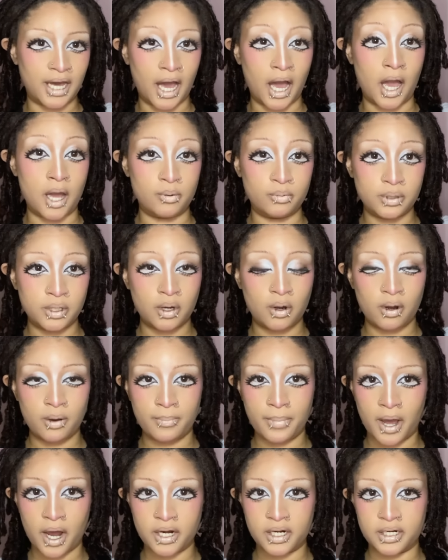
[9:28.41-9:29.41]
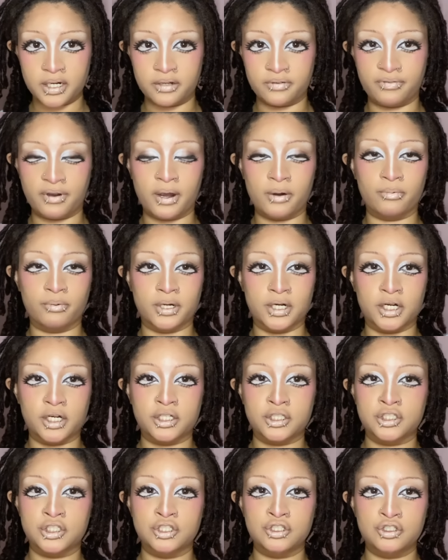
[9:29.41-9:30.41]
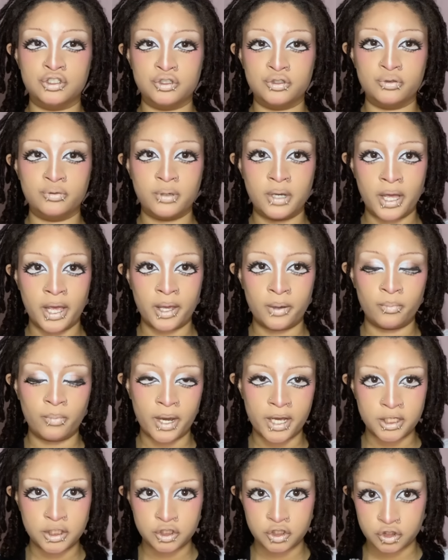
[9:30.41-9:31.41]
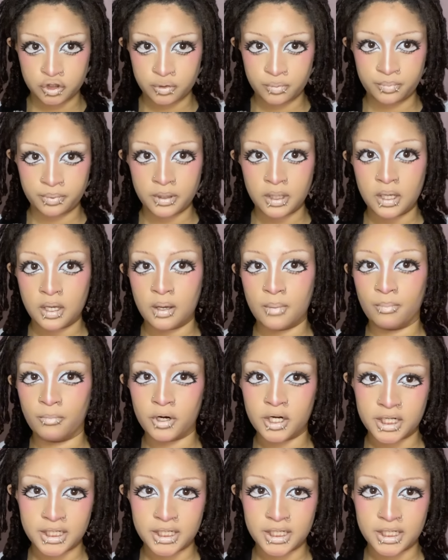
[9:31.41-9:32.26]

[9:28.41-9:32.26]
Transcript: I would go about it if I were to do a white droop more